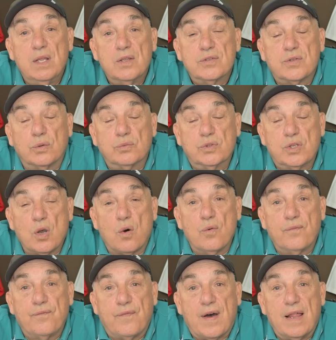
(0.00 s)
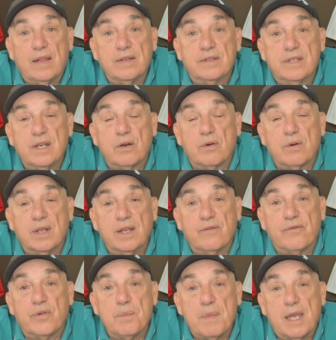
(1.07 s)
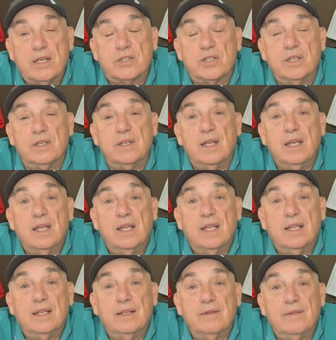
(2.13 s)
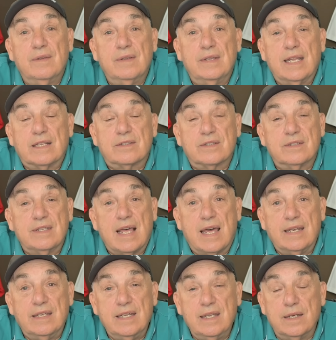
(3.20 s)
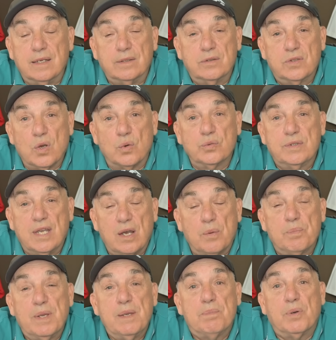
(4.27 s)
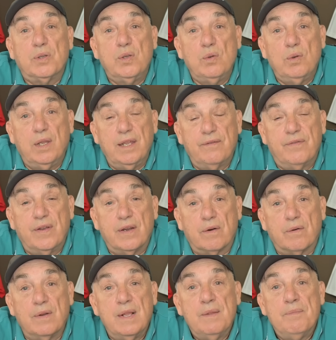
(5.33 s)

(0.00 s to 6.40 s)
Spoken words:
So don't volunteer information that's not needed. Don't tell people you live here